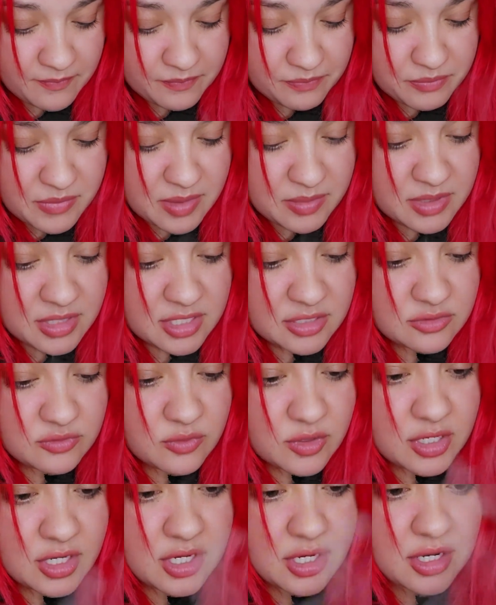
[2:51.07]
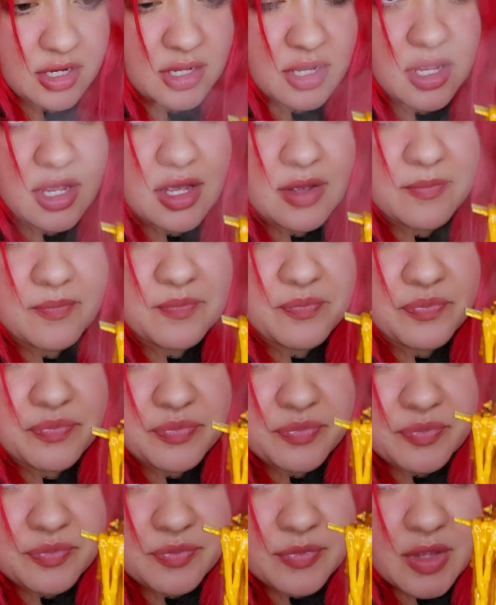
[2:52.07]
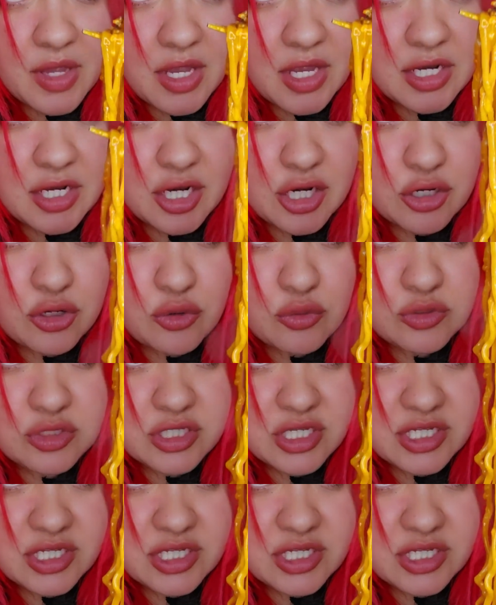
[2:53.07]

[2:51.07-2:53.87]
Maybe this one. And here goes the